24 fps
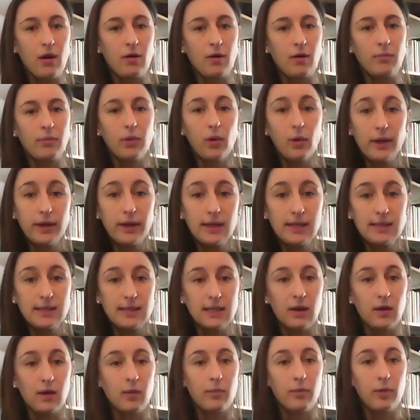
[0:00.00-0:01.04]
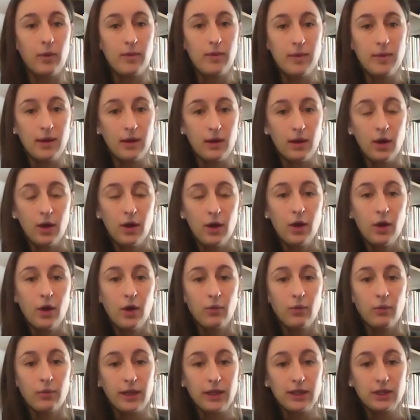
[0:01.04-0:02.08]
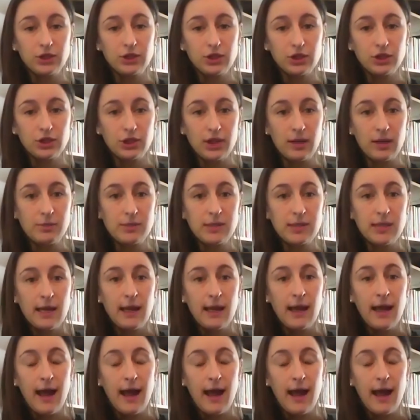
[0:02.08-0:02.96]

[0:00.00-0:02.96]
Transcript: our employees and our employment relationships.